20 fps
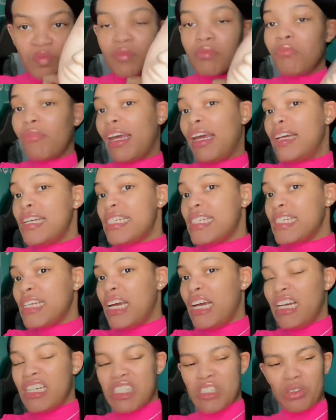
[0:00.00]
It
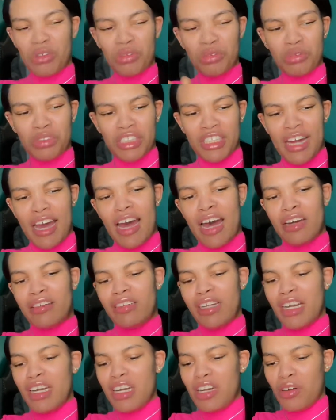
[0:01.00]
stinks. Oh, child, they
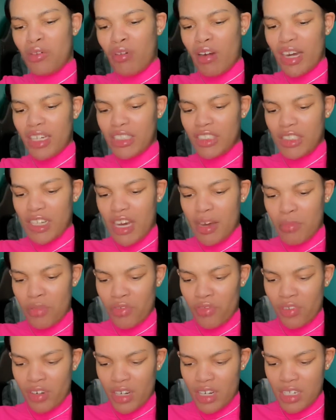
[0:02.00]
need to wash that
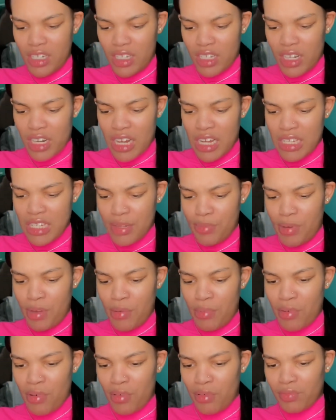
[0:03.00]
before they send that to
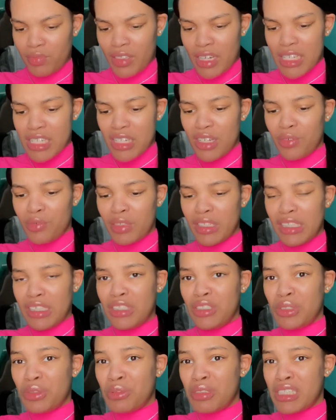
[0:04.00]
people because it really
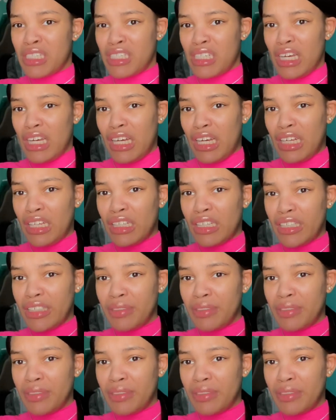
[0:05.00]
do stink.